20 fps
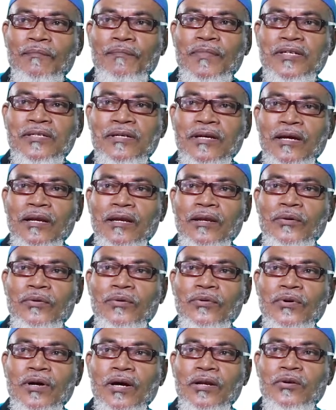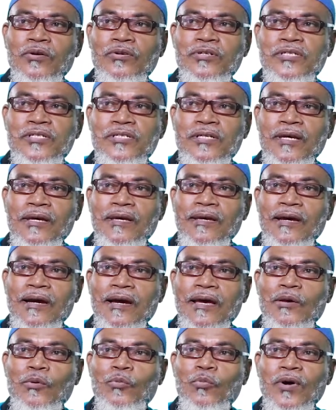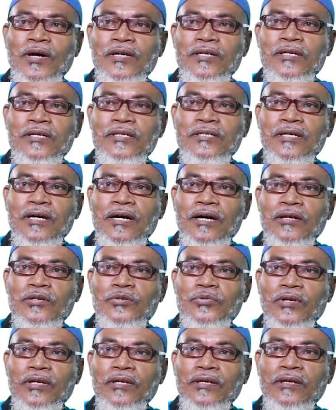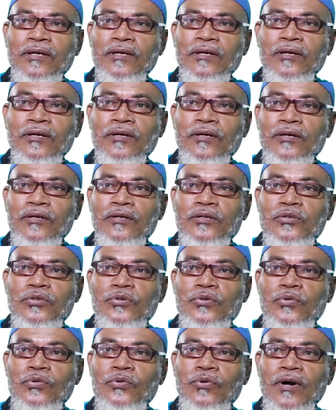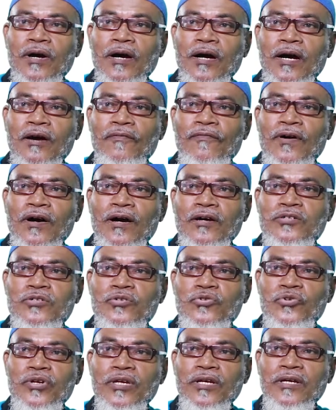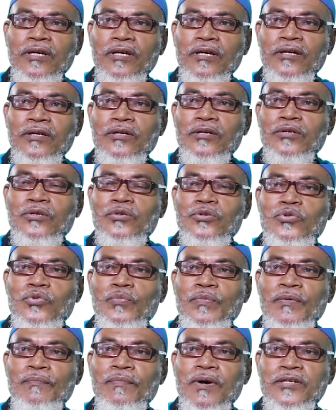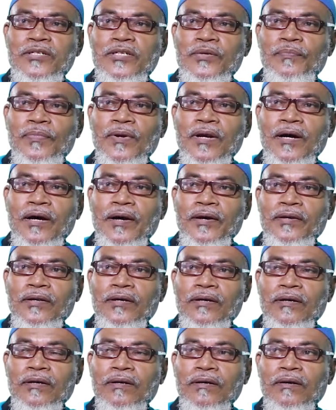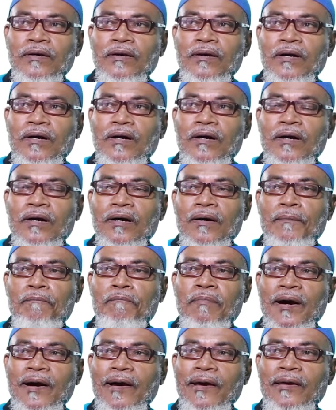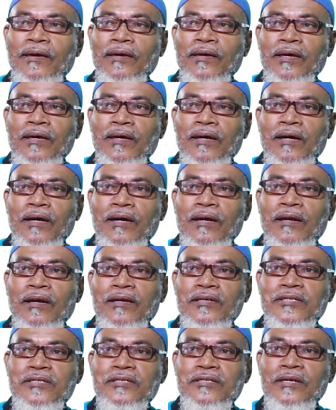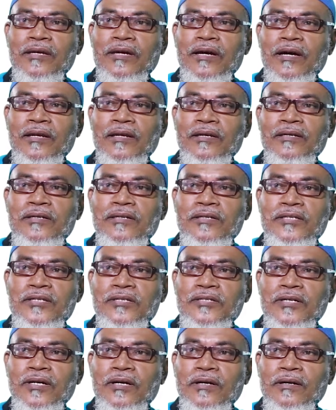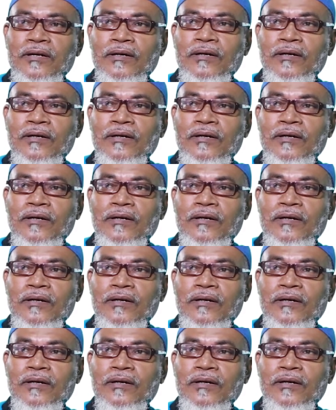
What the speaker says: Basically you cannot say I want actually to have a string to be multiplied by let's say an integer.